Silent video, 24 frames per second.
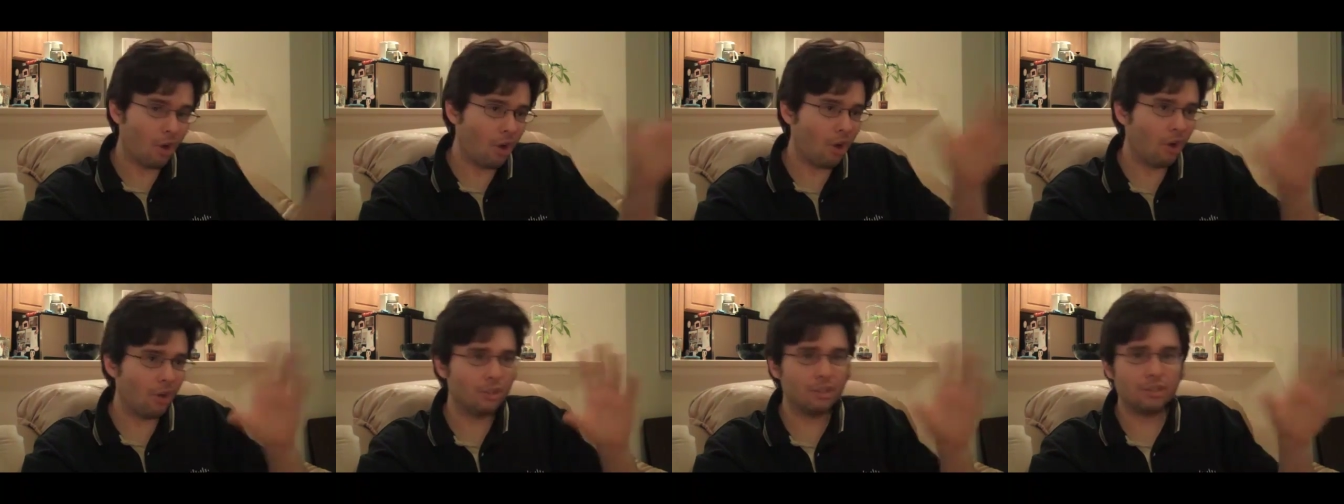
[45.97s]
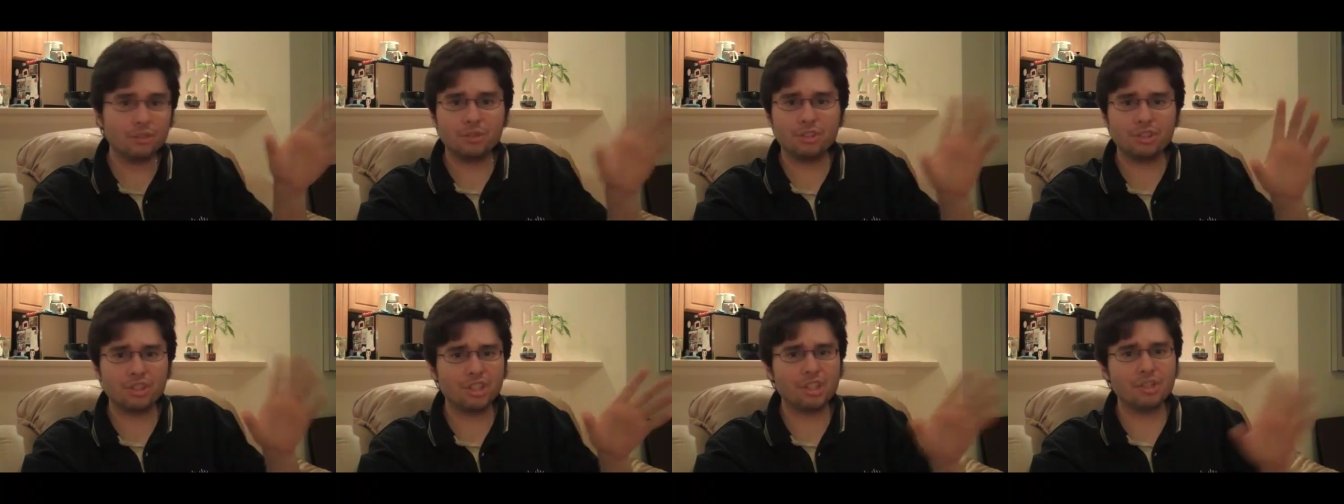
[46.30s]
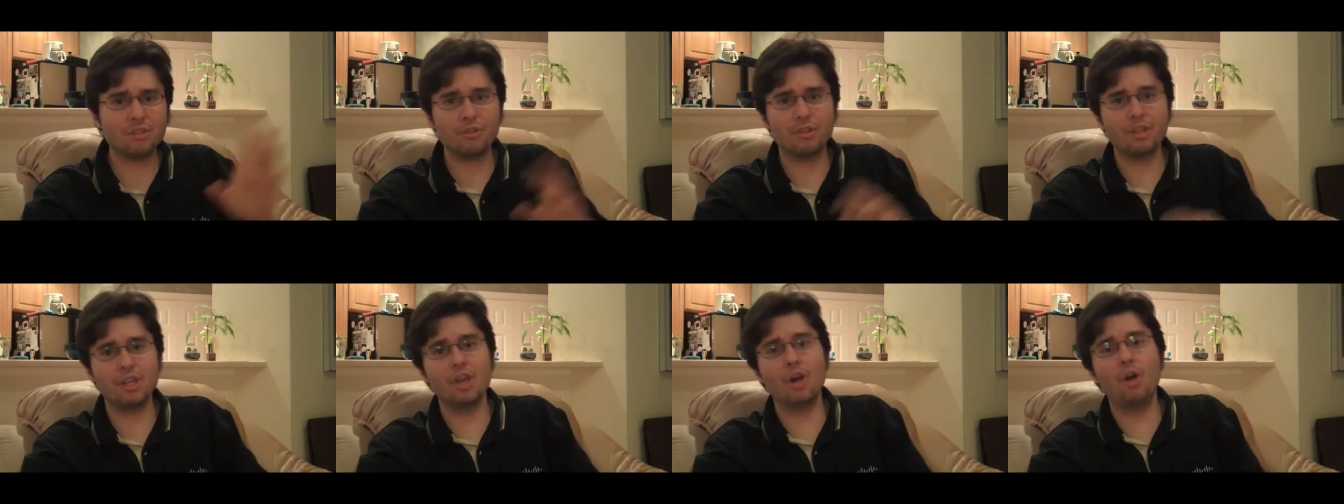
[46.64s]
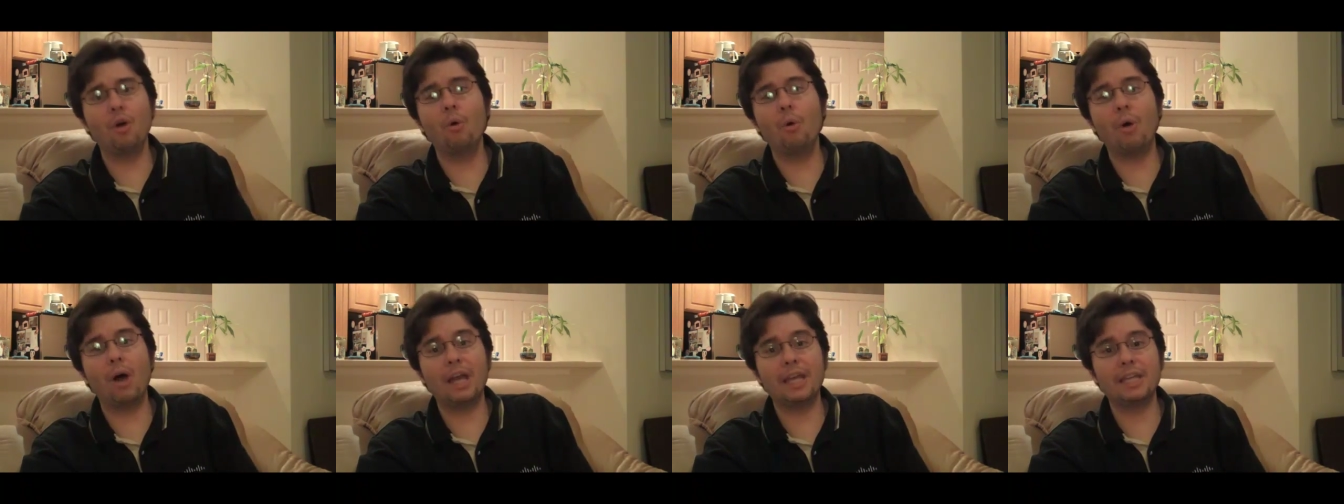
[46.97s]
all you see are the
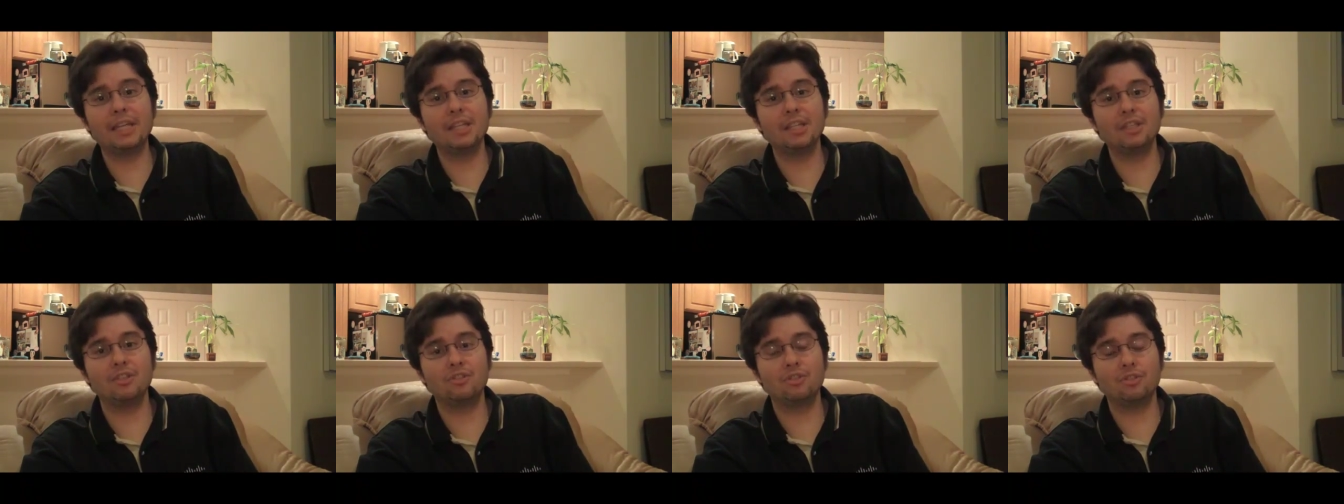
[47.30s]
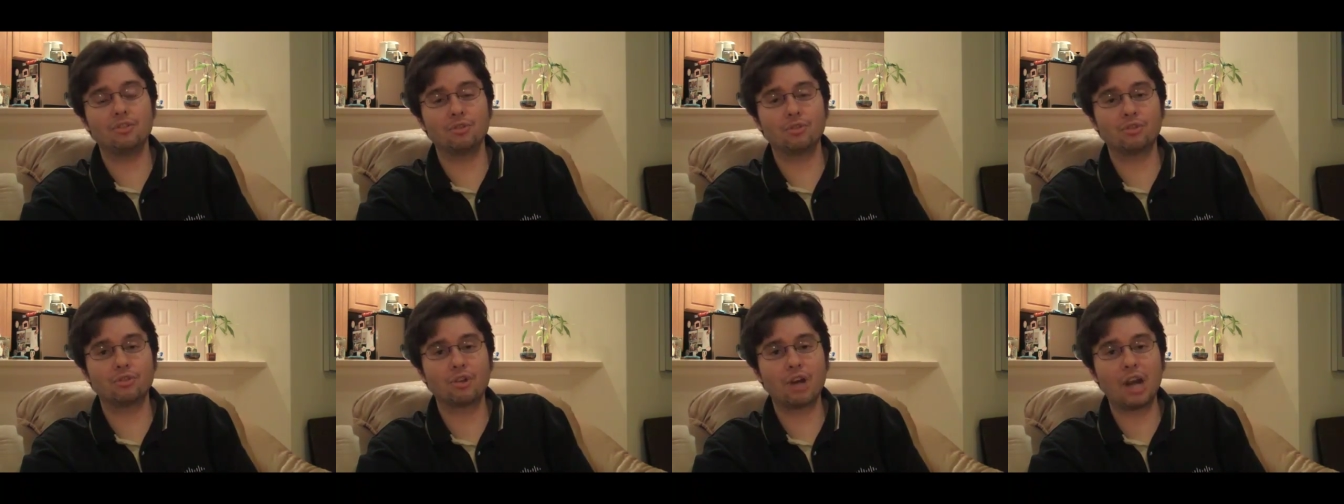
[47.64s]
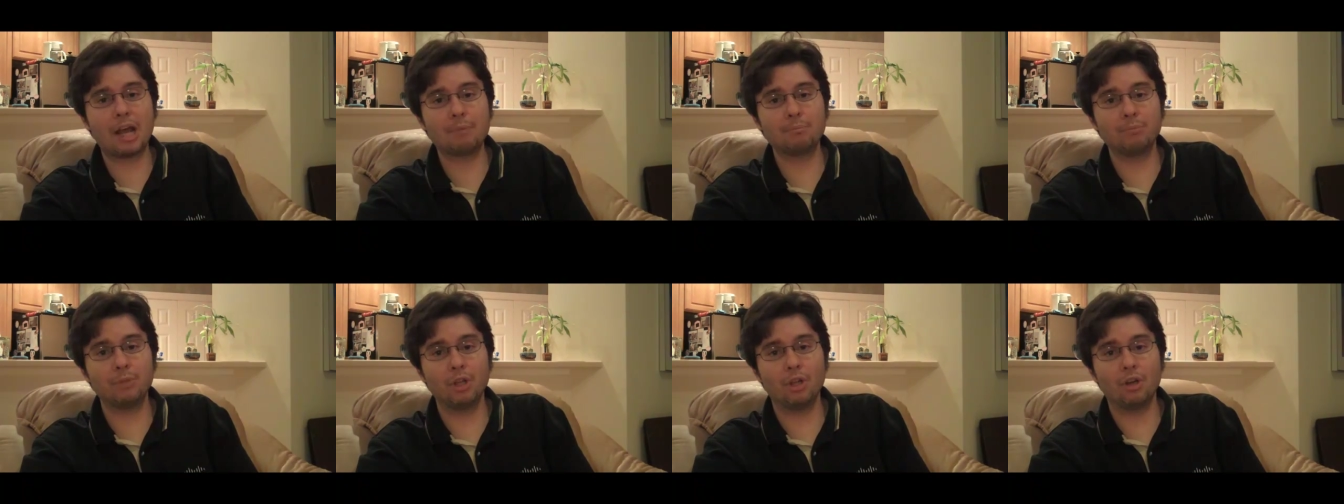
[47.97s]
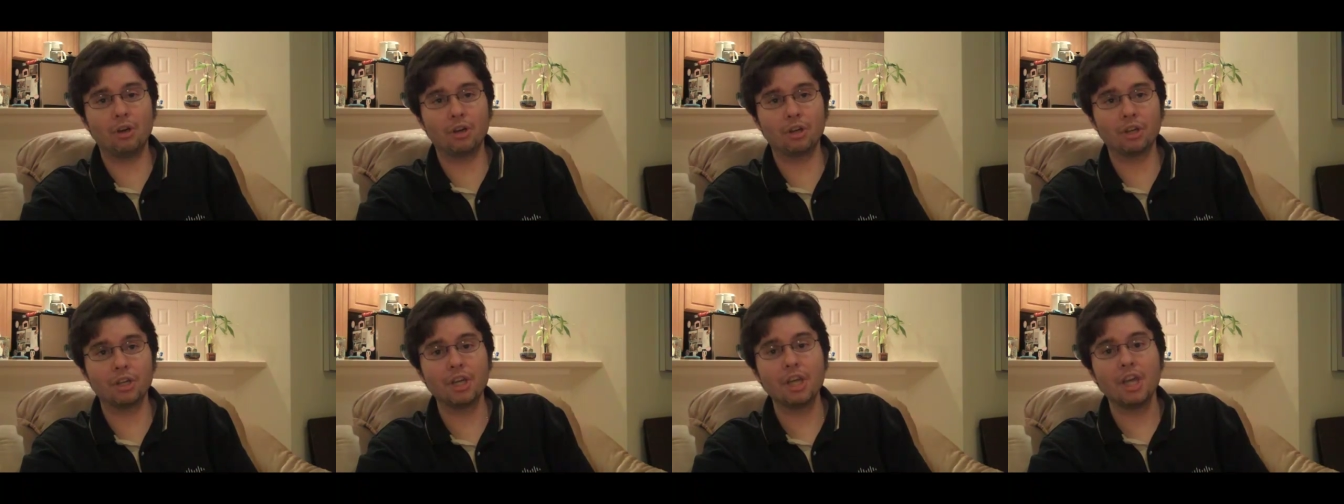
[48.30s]
OIDs in your trap
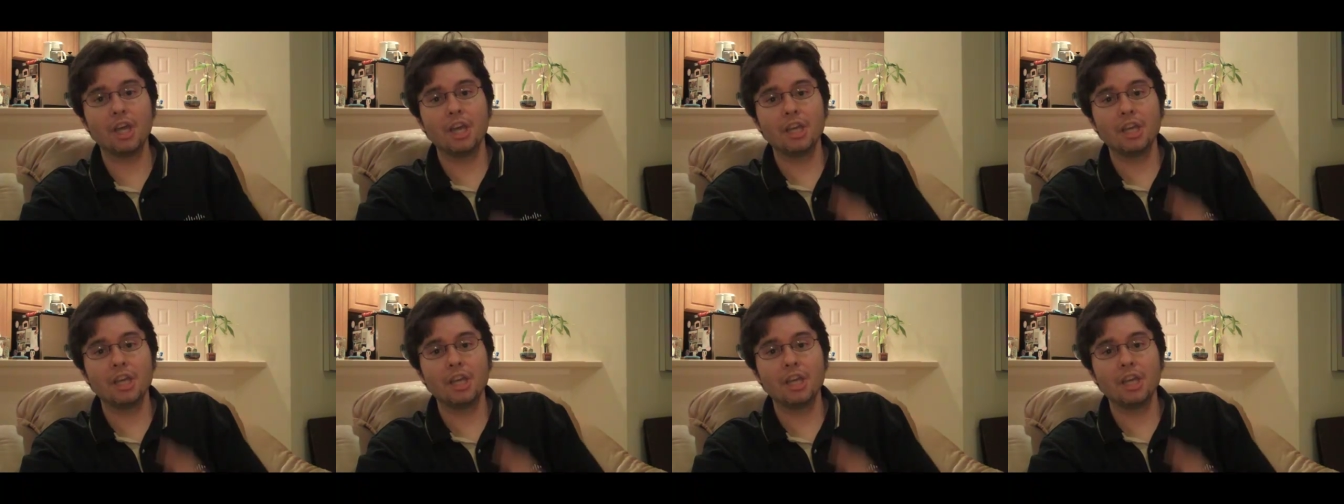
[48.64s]
log,